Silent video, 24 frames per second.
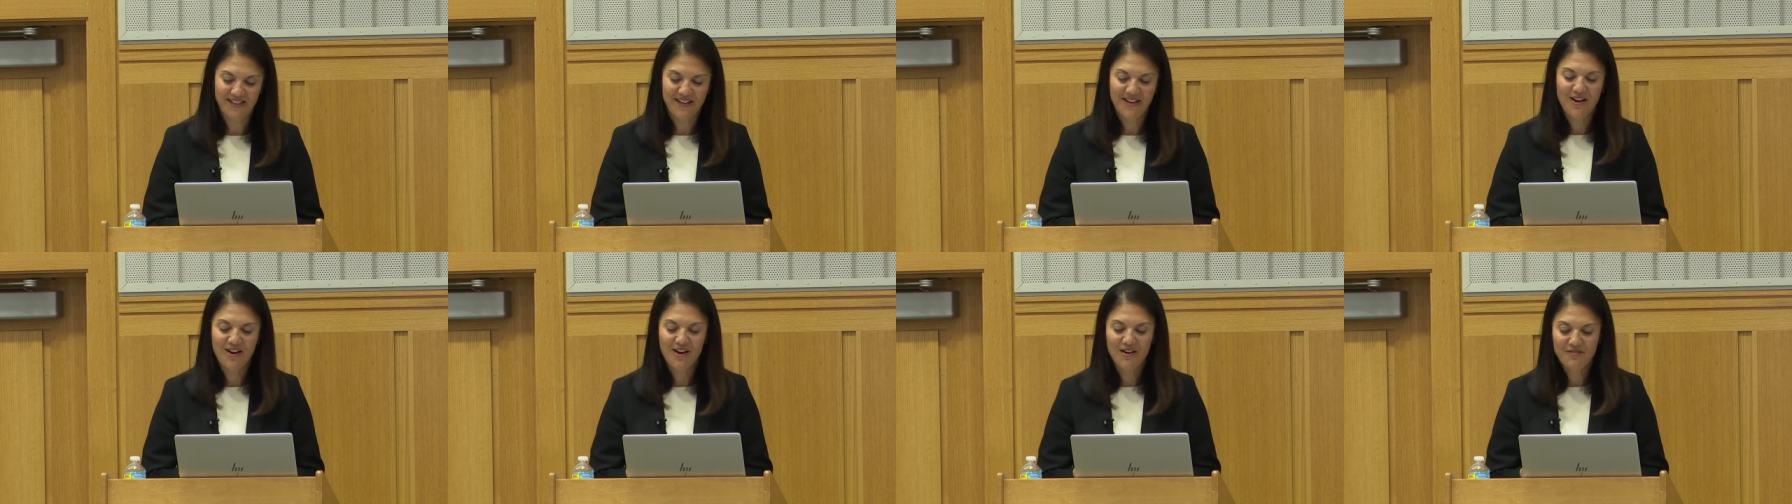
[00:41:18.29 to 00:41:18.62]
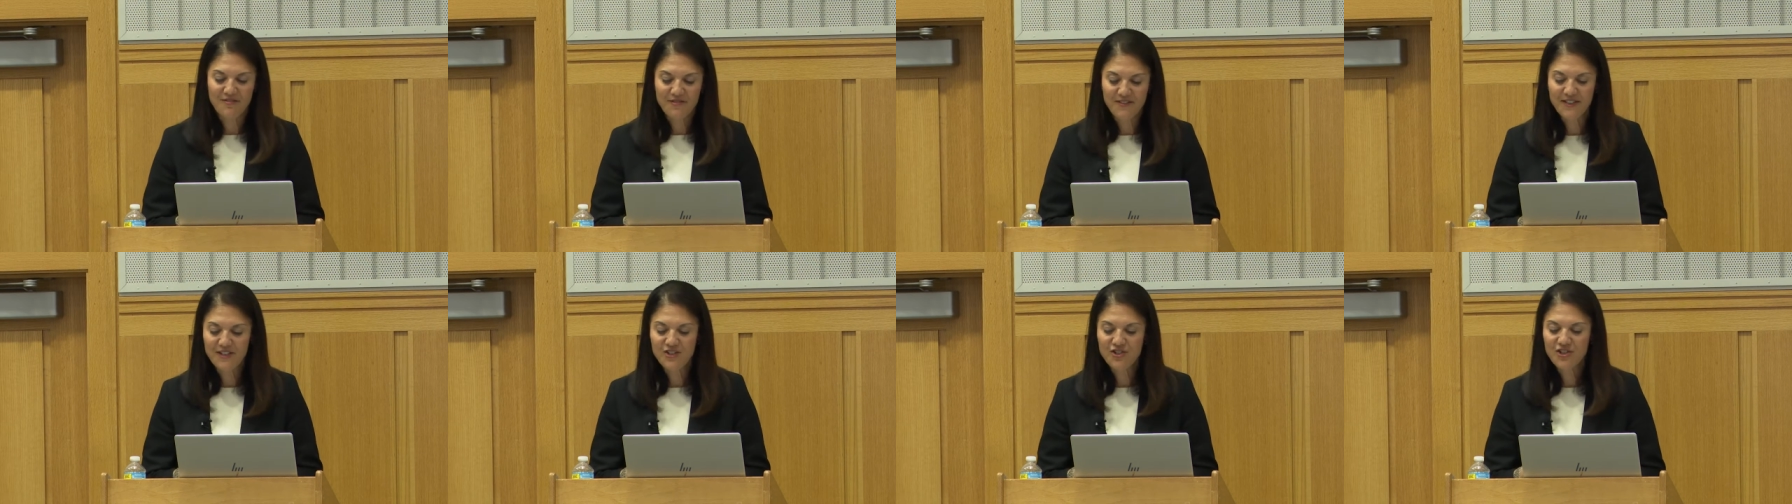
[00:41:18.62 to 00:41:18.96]
are
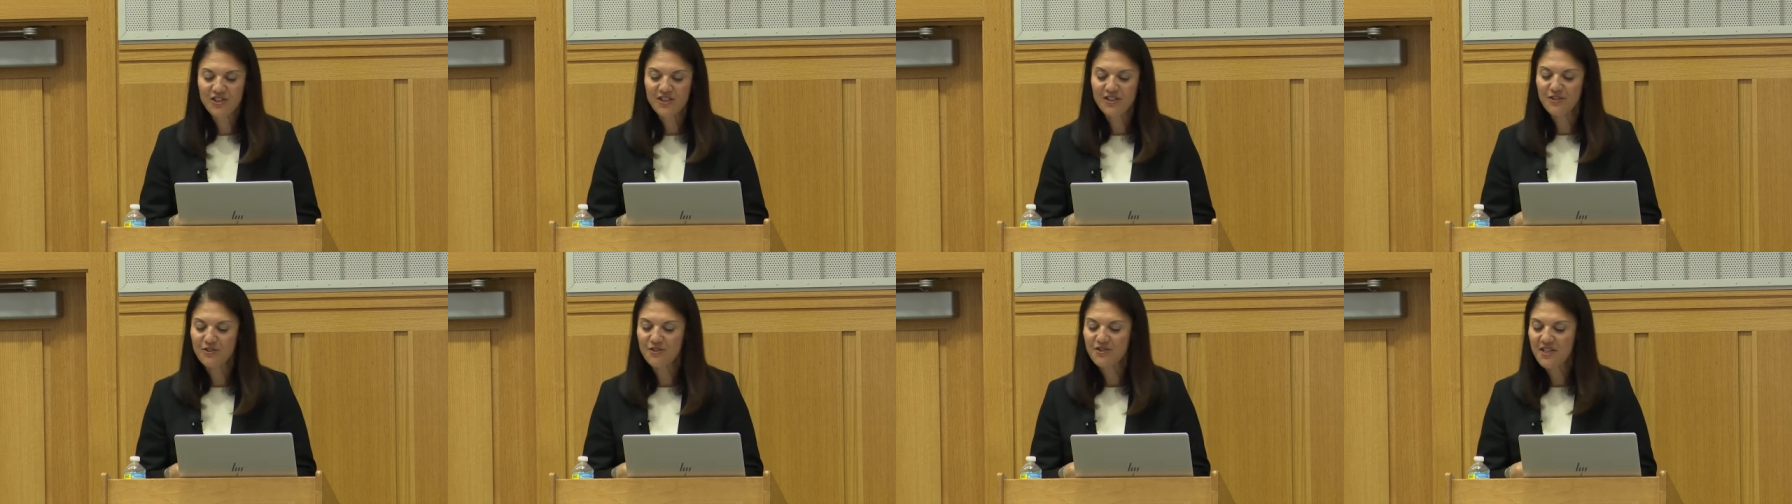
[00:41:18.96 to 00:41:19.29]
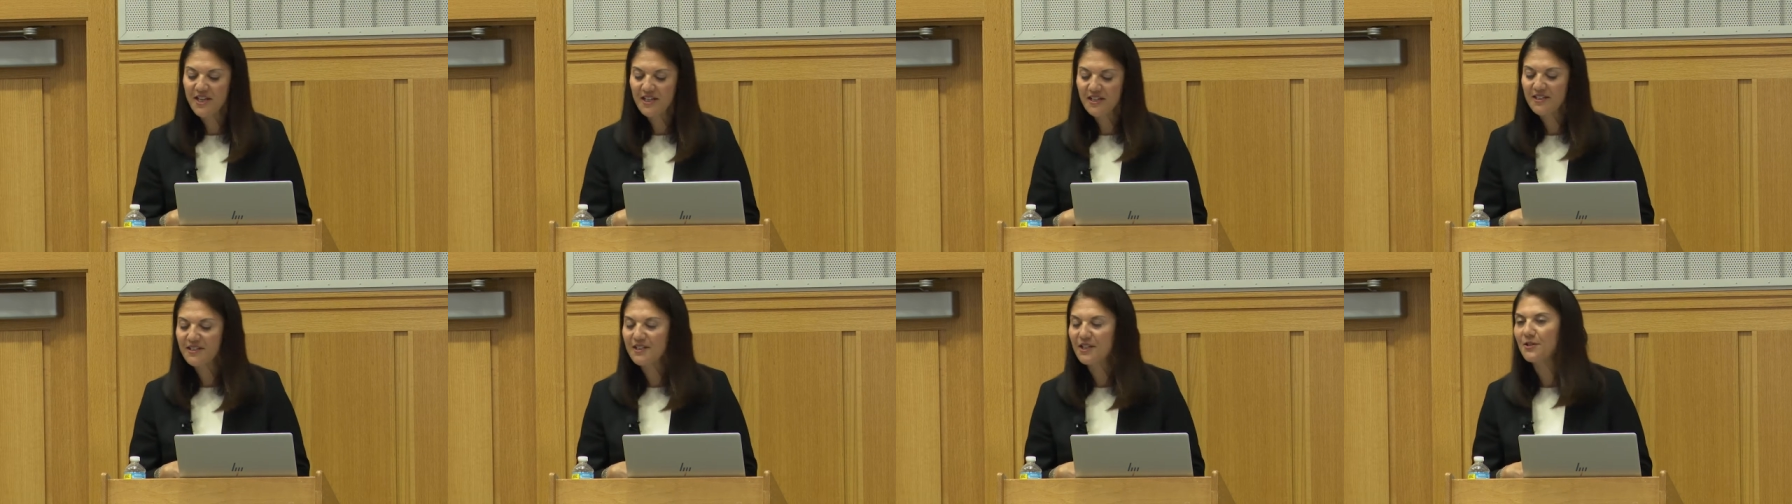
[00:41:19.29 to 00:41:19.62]
finishing their
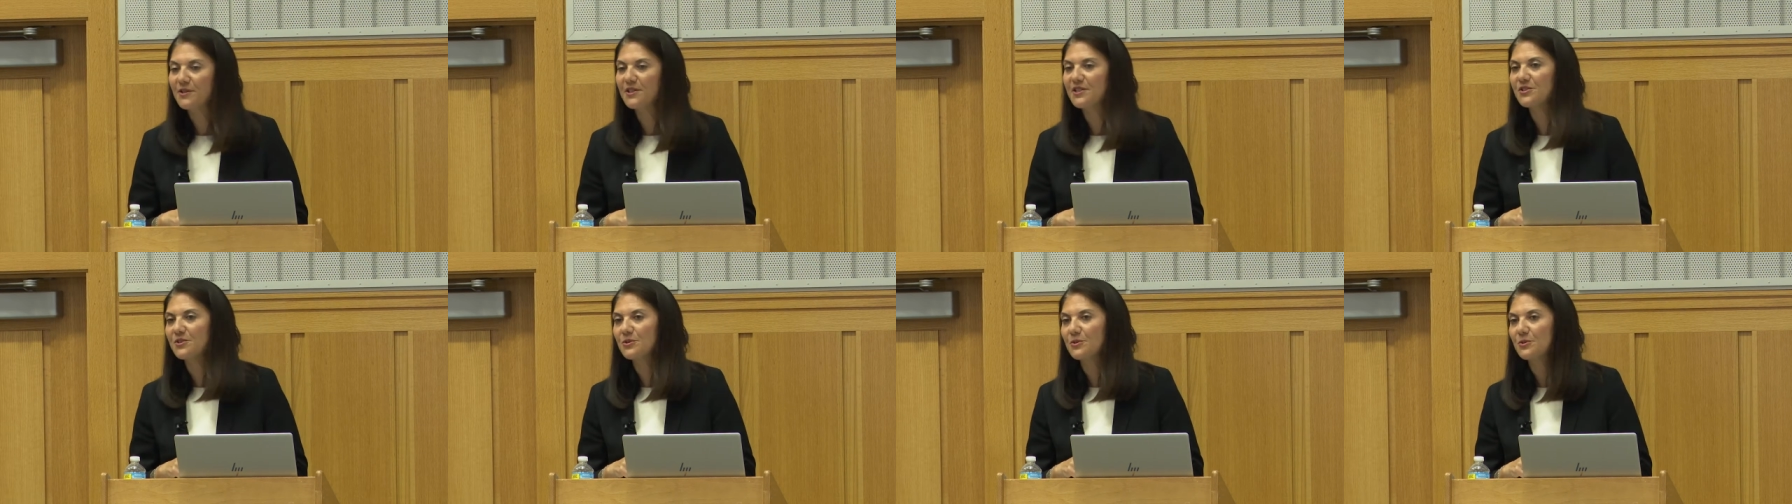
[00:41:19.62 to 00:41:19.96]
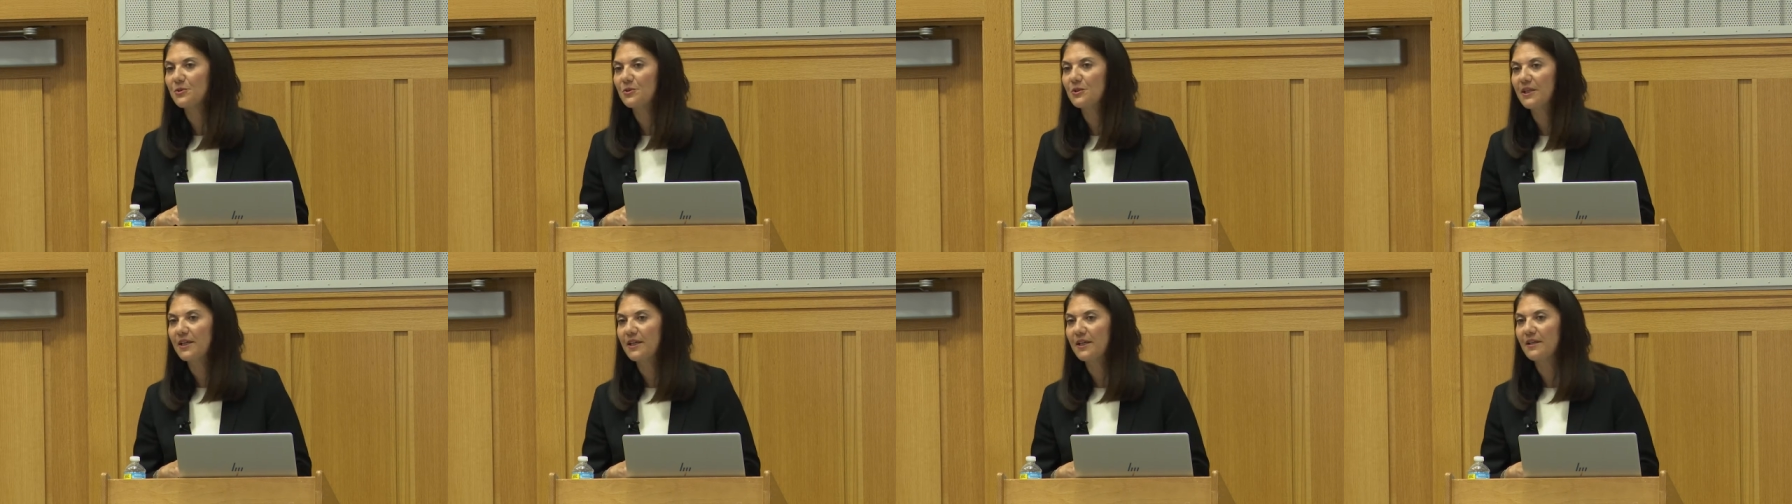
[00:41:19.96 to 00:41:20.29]
secondary
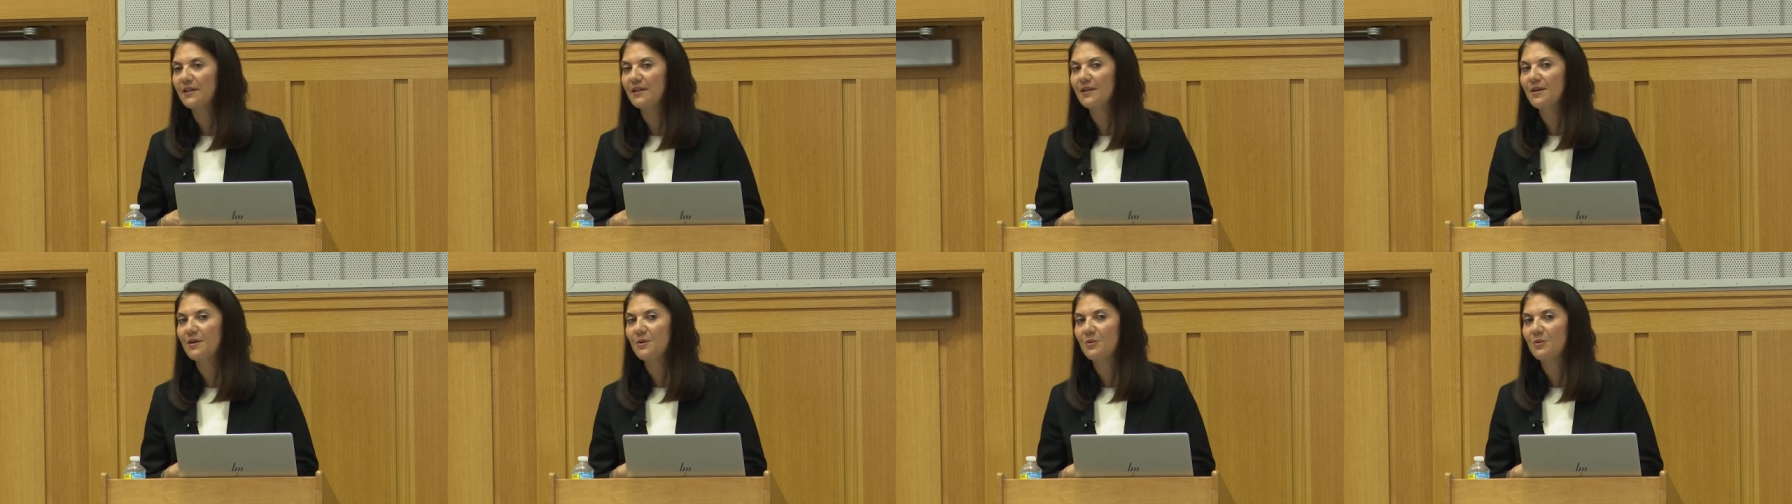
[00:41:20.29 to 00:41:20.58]
schooling